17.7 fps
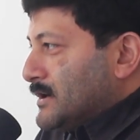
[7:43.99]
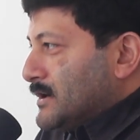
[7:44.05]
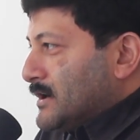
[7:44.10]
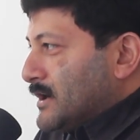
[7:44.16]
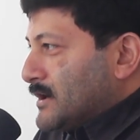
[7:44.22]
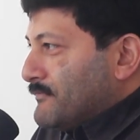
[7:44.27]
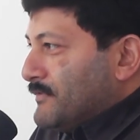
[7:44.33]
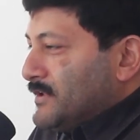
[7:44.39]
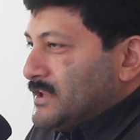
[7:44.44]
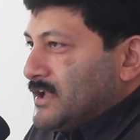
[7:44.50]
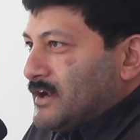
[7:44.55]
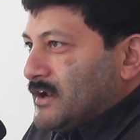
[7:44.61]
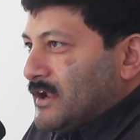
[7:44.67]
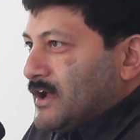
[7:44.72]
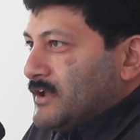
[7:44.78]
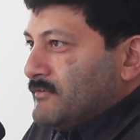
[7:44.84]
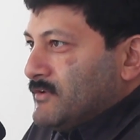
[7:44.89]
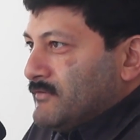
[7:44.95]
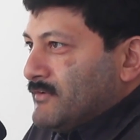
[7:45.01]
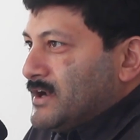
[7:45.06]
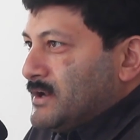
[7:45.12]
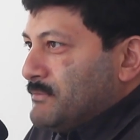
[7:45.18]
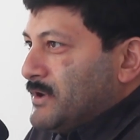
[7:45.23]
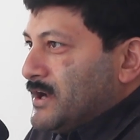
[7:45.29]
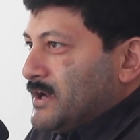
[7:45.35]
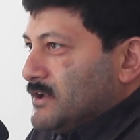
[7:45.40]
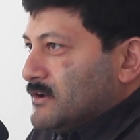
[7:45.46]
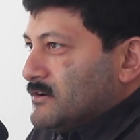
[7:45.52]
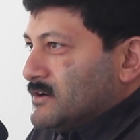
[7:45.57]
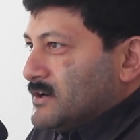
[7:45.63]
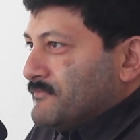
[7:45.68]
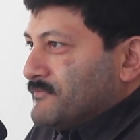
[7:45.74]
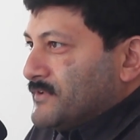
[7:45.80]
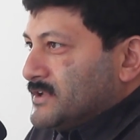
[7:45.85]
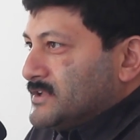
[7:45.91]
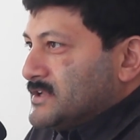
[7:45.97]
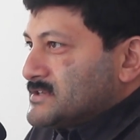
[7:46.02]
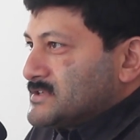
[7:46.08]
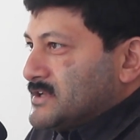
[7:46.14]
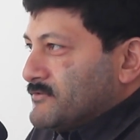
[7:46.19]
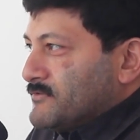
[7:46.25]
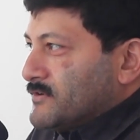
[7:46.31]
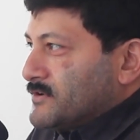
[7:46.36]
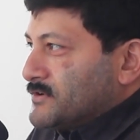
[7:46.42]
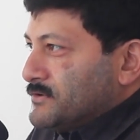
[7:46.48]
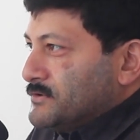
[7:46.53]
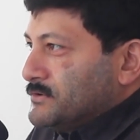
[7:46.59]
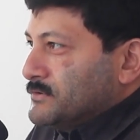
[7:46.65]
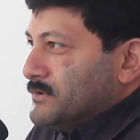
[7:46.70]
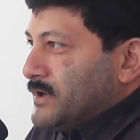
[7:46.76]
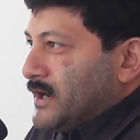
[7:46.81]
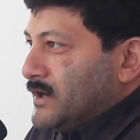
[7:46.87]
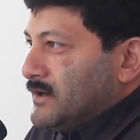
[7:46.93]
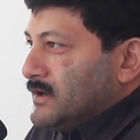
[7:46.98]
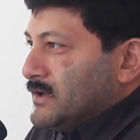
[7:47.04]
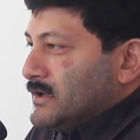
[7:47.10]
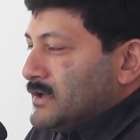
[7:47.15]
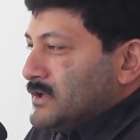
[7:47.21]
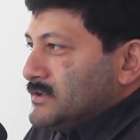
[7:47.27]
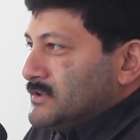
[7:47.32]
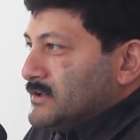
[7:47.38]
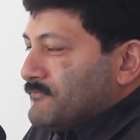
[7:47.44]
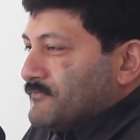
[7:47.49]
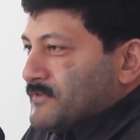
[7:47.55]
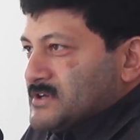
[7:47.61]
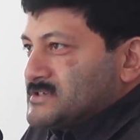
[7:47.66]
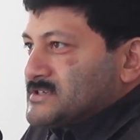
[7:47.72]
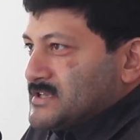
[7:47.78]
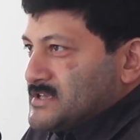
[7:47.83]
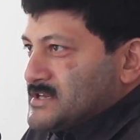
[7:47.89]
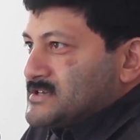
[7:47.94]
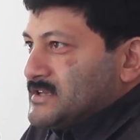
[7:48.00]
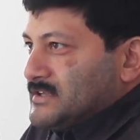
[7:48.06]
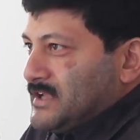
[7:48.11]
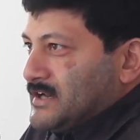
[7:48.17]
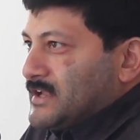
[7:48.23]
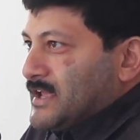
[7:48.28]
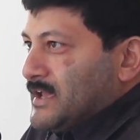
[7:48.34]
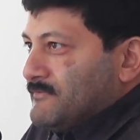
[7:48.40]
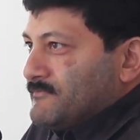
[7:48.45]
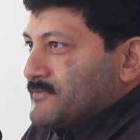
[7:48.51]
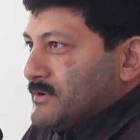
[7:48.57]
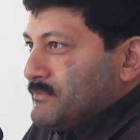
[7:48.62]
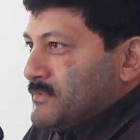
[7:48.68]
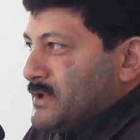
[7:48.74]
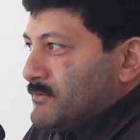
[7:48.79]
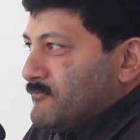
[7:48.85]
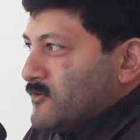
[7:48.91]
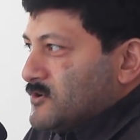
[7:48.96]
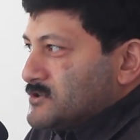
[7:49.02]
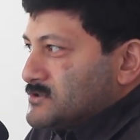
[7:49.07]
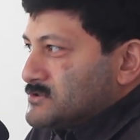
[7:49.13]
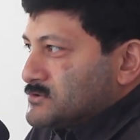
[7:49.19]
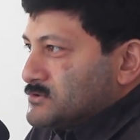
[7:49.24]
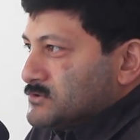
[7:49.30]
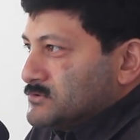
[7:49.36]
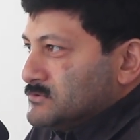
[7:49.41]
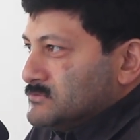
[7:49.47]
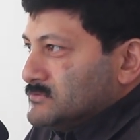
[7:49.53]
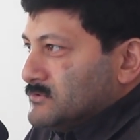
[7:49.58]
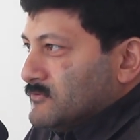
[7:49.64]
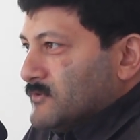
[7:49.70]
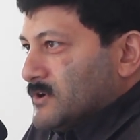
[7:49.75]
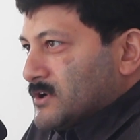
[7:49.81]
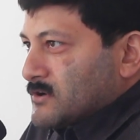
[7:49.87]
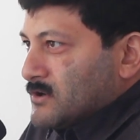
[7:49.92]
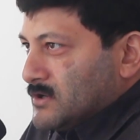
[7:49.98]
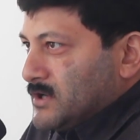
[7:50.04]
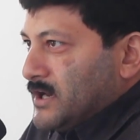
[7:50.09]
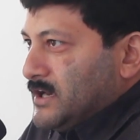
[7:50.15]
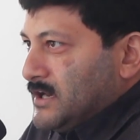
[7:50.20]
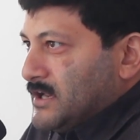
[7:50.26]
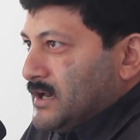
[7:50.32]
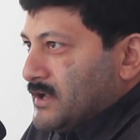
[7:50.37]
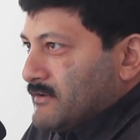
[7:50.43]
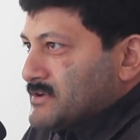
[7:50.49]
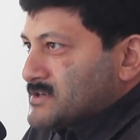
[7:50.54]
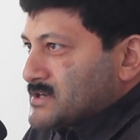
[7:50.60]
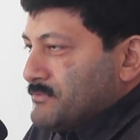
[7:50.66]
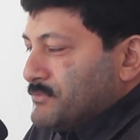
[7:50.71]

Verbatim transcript: Arvind and I, we were debating on different things that we want to do, and the first suggestion that came from him was to work on Indian language